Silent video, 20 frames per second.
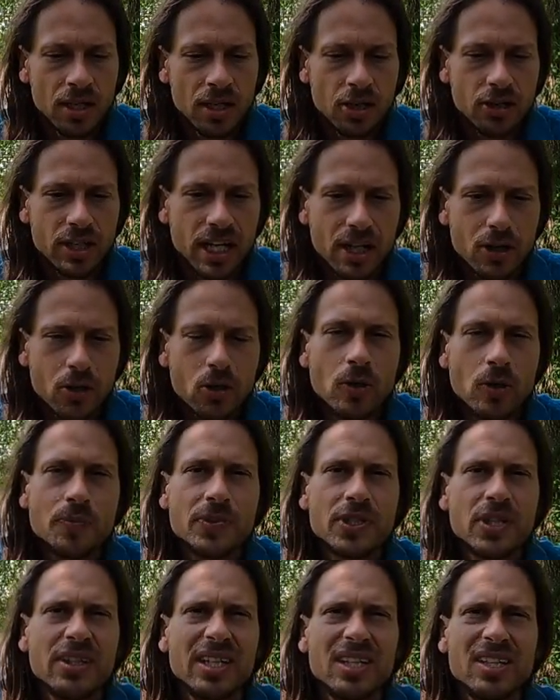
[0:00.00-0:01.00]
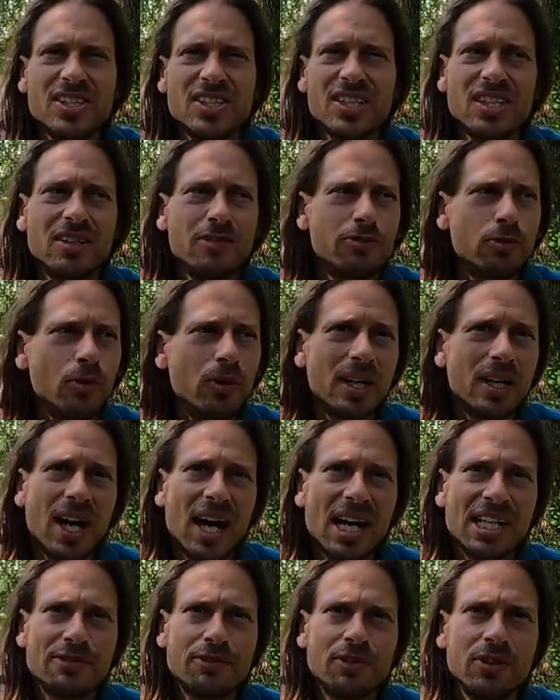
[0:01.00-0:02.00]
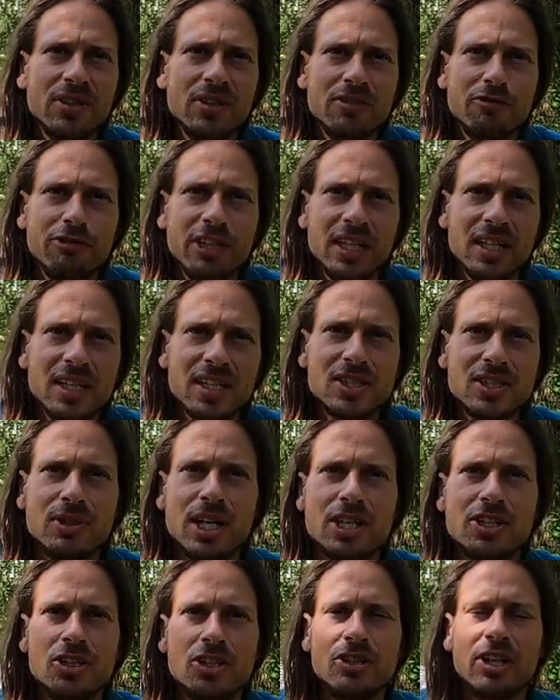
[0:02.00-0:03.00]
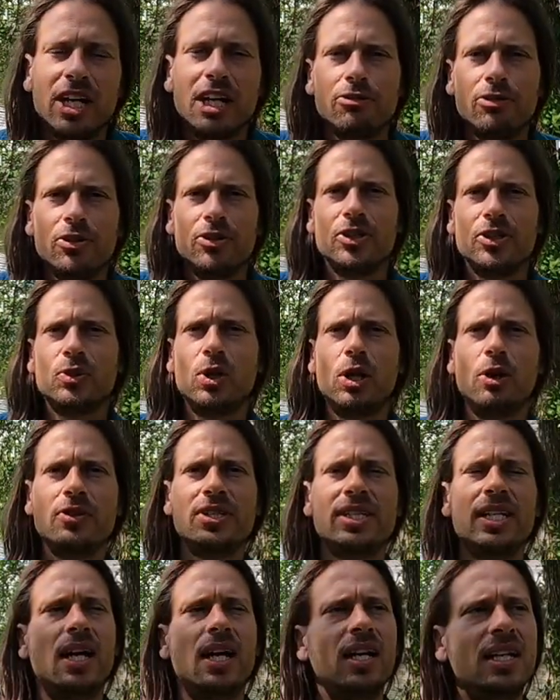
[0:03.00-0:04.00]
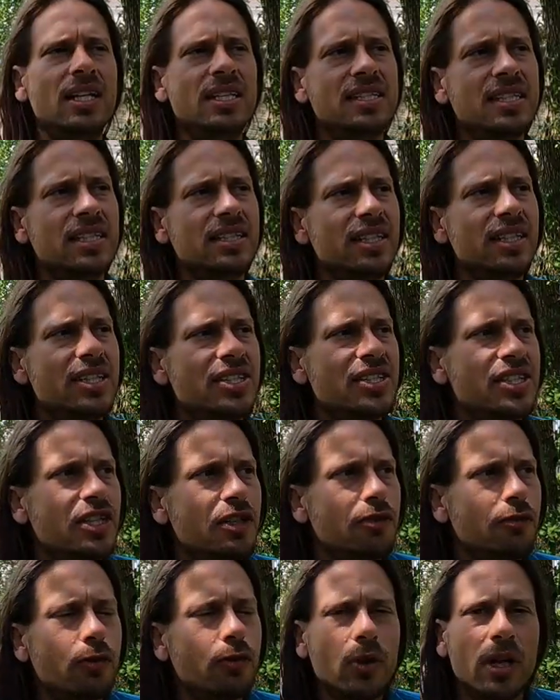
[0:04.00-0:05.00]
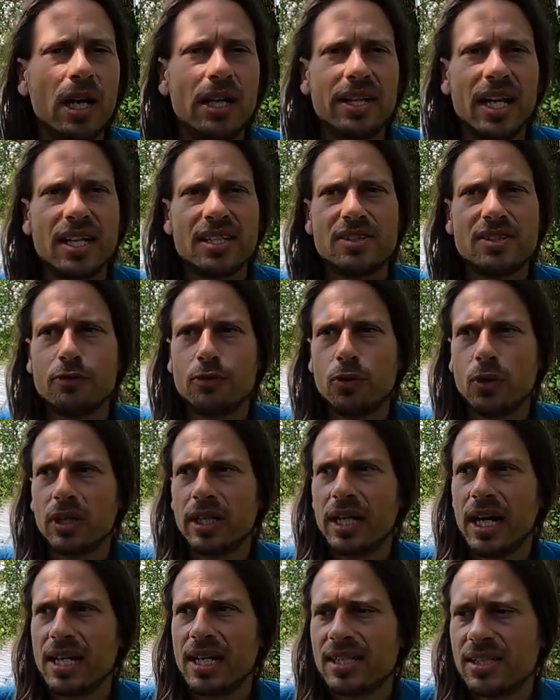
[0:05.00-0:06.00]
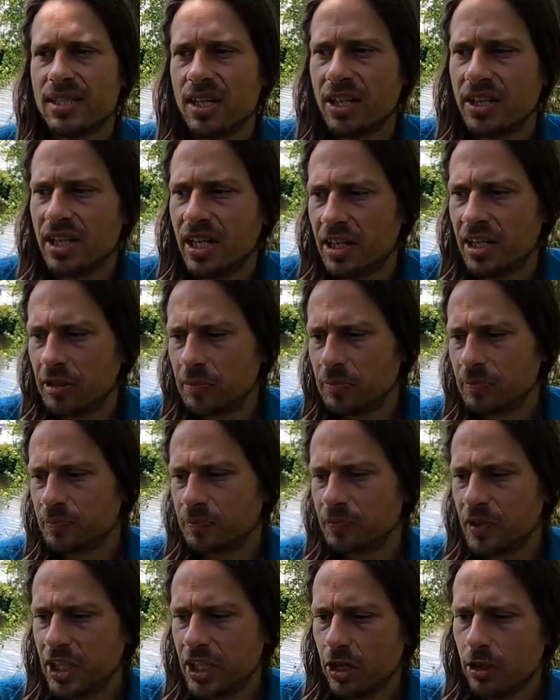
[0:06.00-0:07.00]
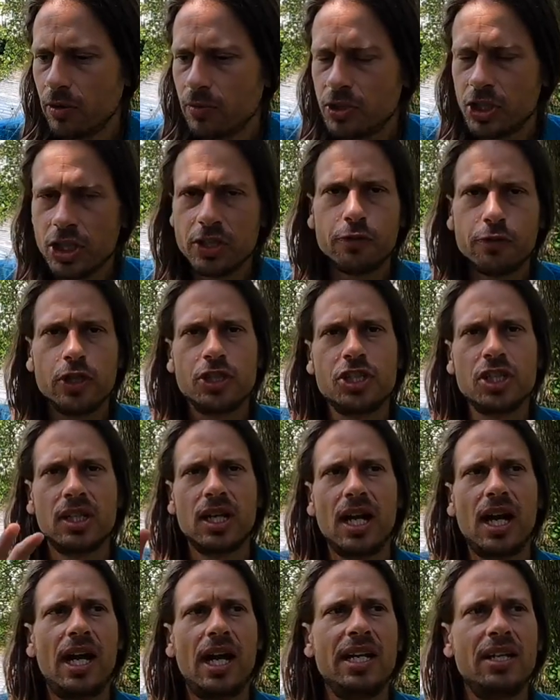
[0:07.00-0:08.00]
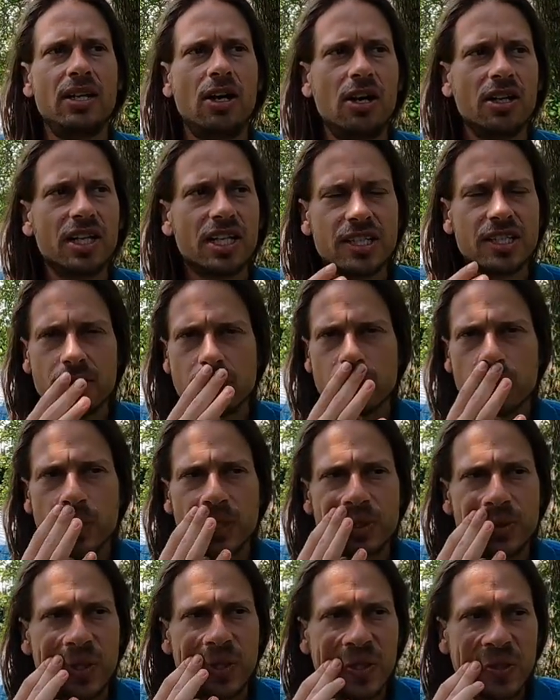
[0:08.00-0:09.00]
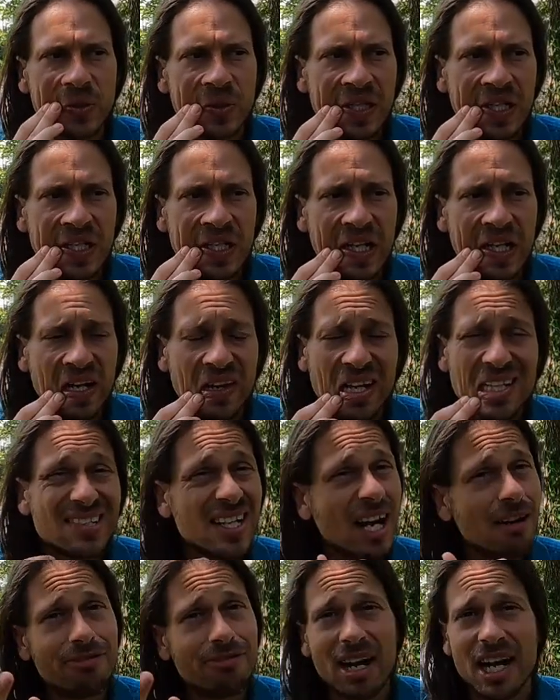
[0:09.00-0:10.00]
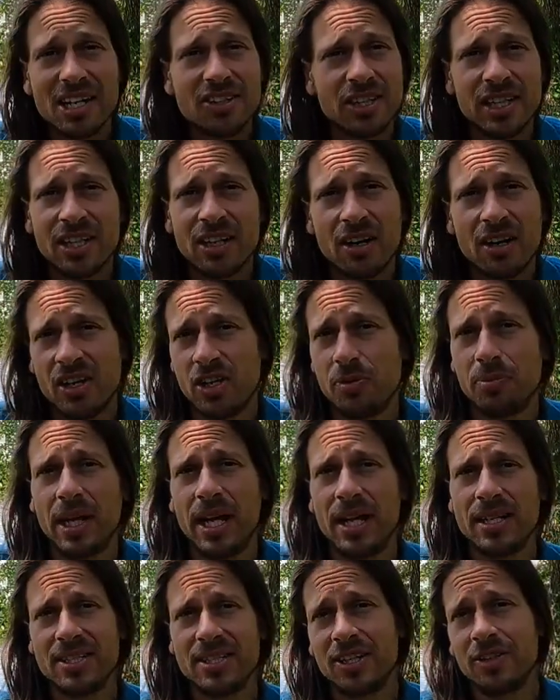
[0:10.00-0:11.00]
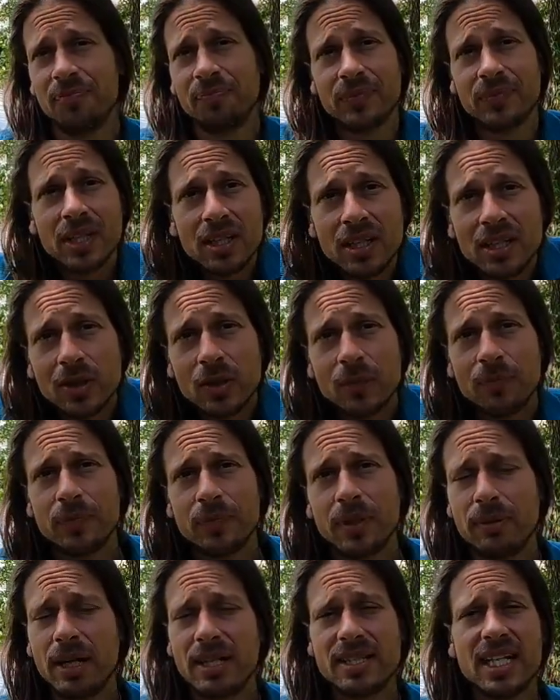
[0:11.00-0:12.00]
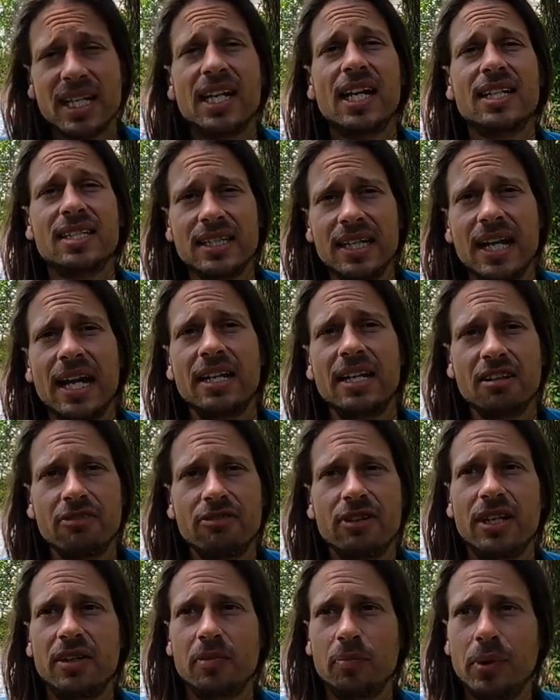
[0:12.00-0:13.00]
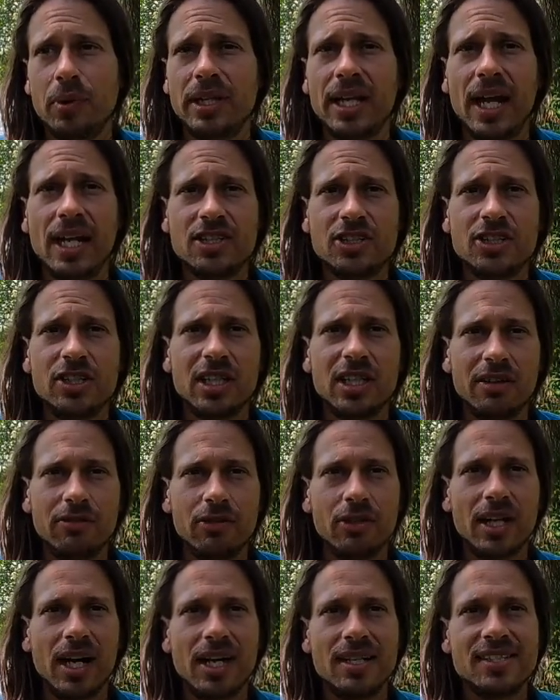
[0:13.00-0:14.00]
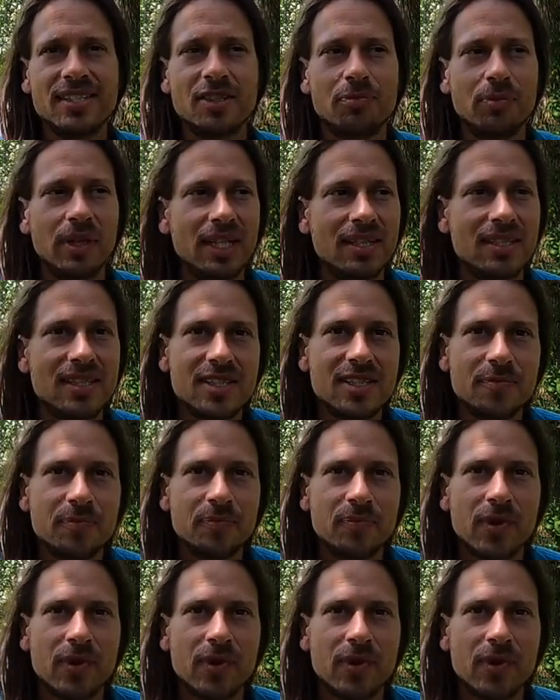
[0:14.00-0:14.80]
Okay, cool. So there's a forecast for Venus retrograde for the 12 signs, and there's a and that's the forecast on, you know, just for July and August of 2023. And that's not factoring in all the other planets. So I'm not saying that's the end of it, but that should give you guys some hints.